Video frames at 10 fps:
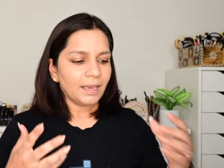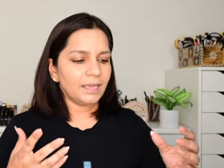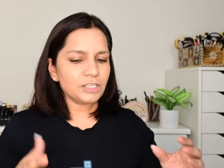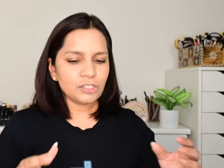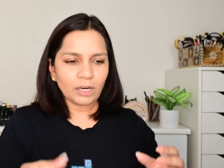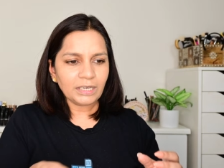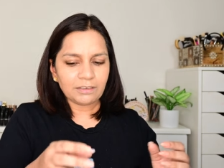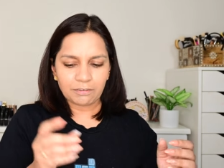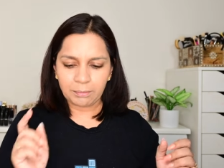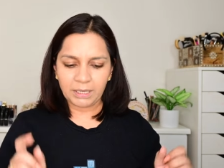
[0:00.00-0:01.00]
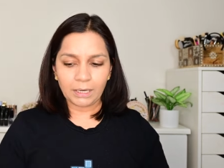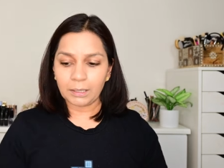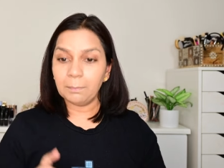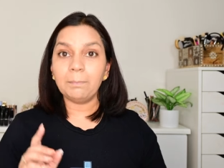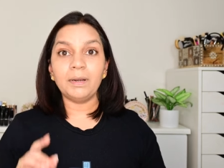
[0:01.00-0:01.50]
It is not giving me
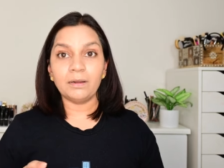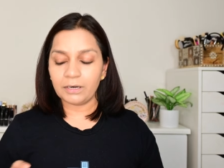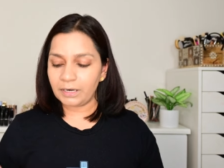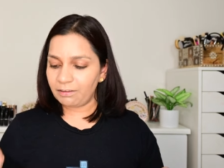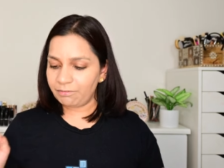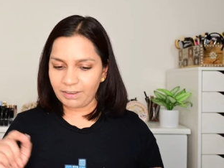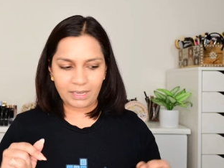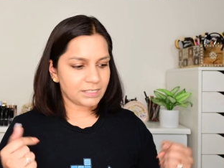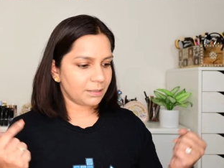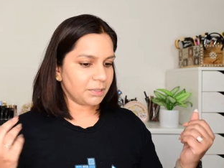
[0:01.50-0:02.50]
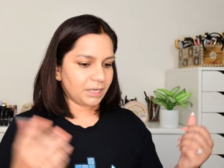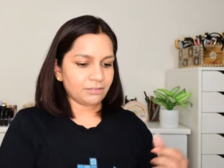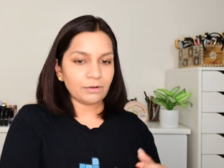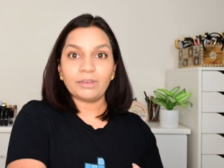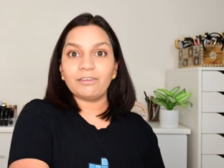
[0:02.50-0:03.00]
a blurred effect. I'm
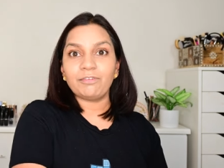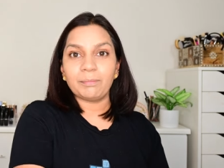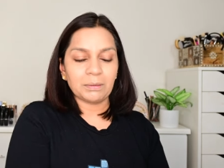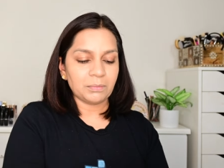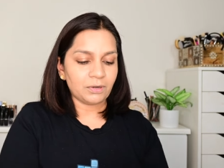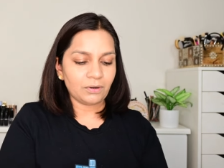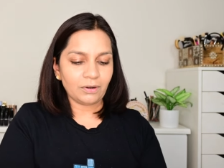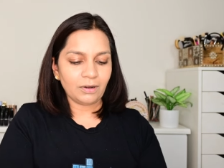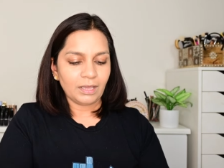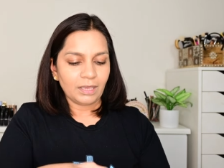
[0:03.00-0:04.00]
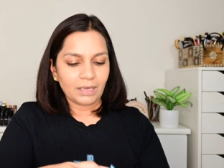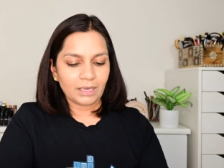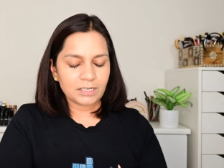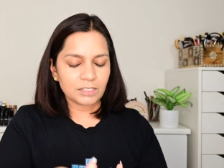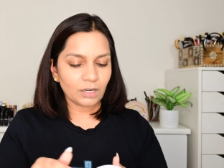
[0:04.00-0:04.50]
again looking for my mirror.
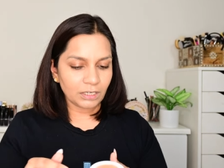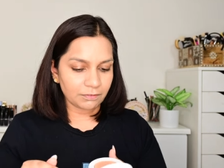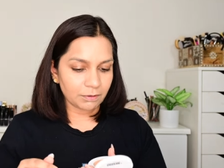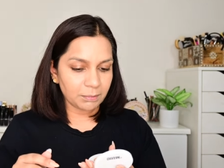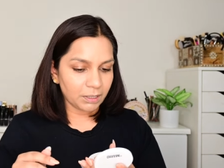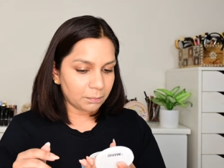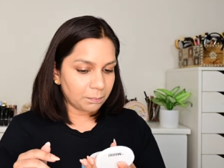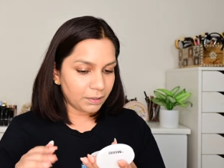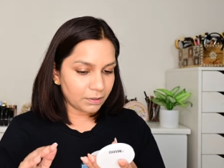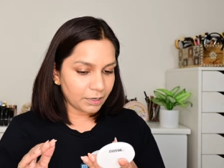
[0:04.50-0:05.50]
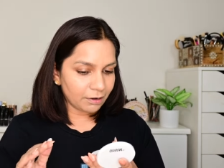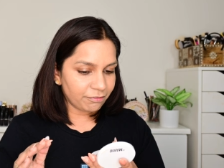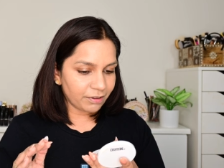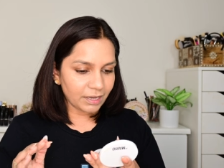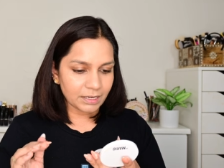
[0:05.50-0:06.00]
It is not giving me a blurred
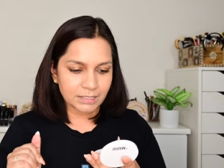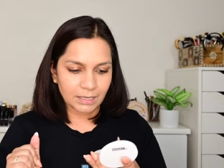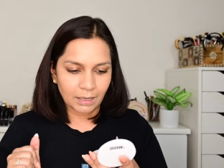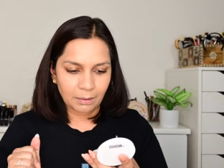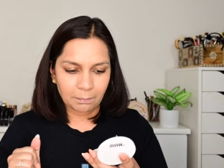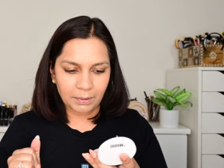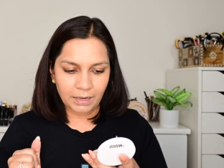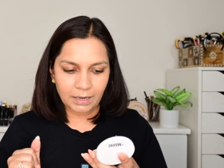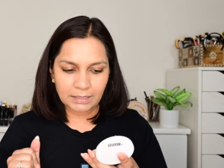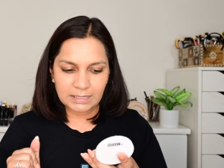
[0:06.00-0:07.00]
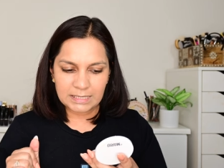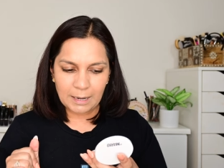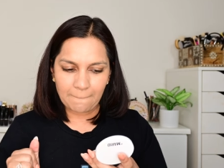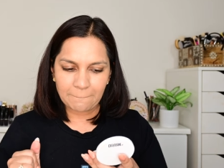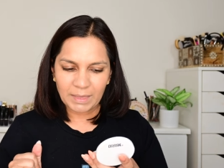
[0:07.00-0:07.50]
effect, but
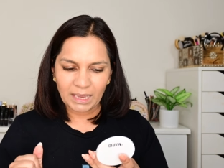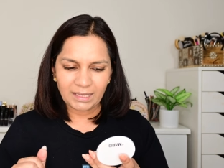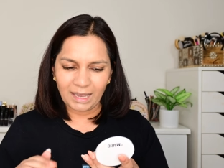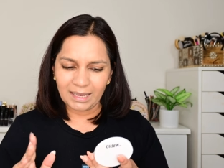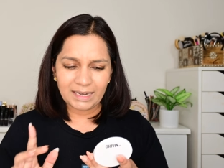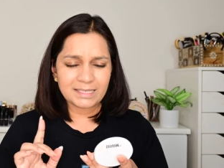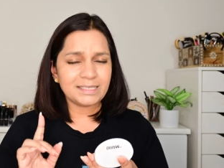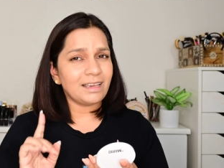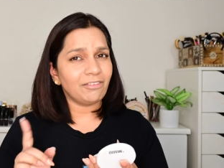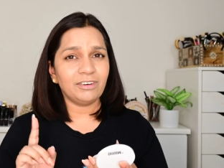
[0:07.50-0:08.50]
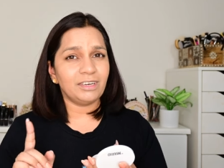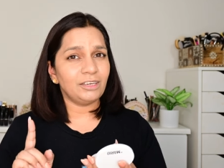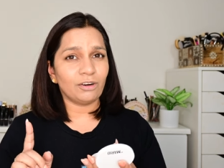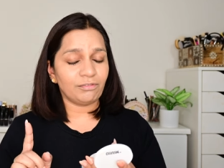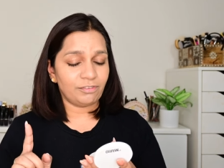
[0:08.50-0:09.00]
yeah, it is definitely
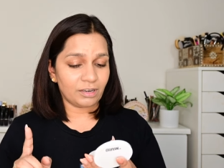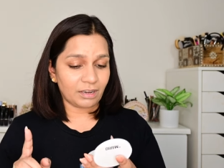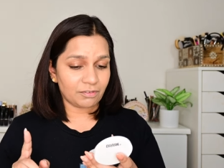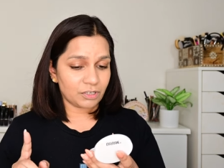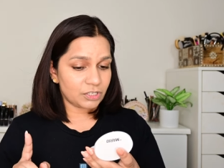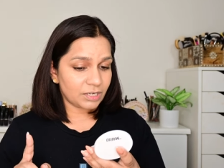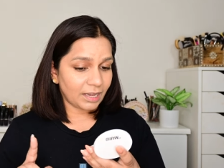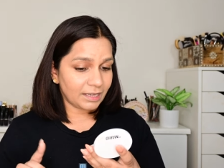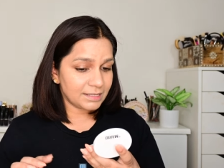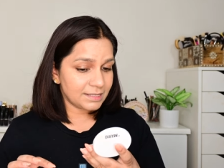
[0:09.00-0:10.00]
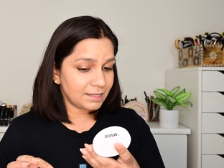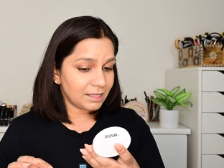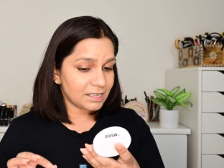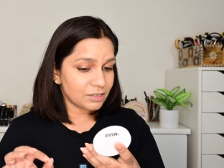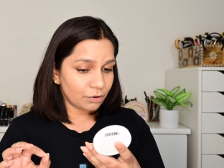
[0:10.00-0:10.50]
not full coverage. I can say
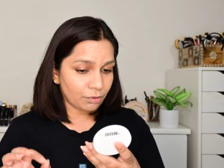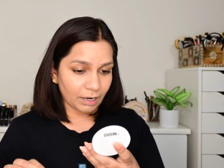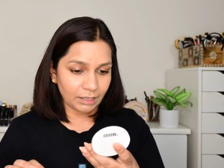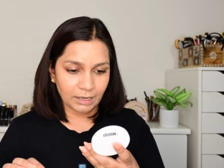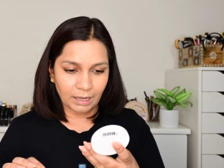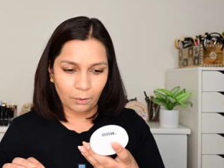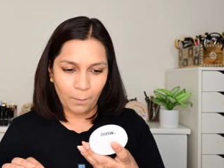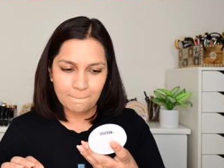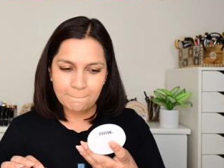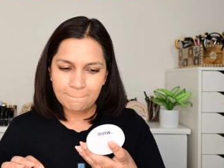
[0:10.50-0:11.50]
that right now.